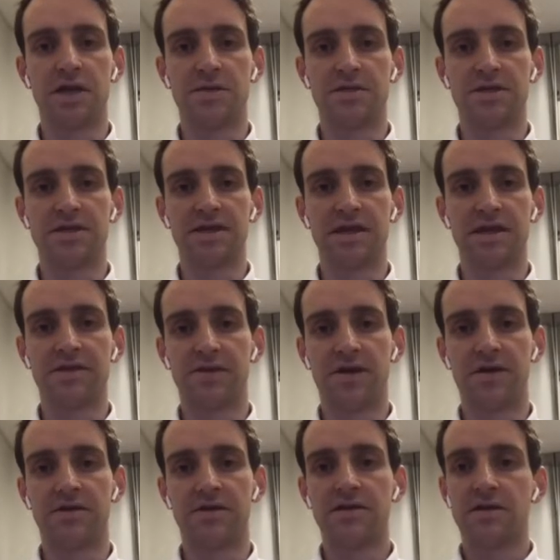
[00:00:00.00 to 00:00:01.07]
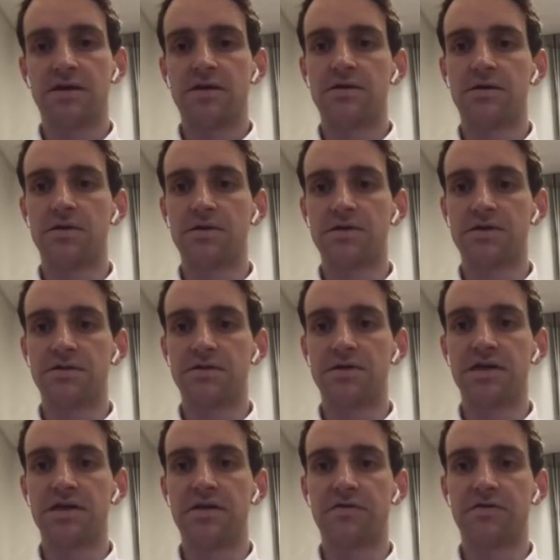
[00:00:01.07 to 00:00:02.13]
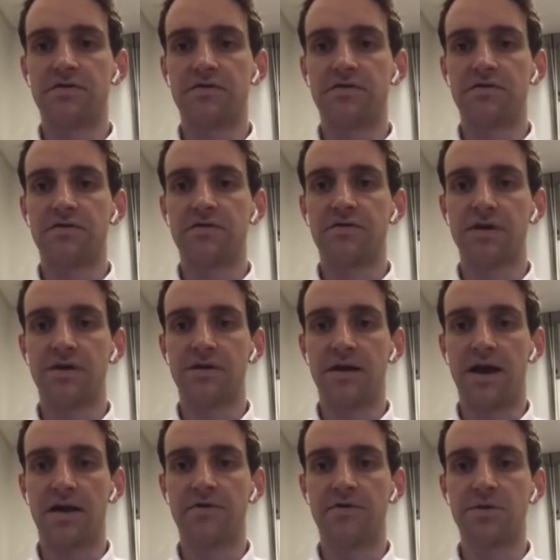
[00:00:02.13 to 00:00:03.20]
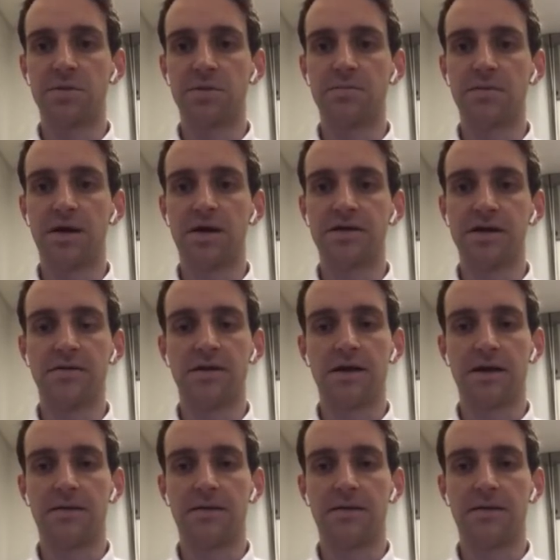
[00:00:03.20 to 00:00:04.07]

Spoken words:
site was identified. There were also several further vertebral body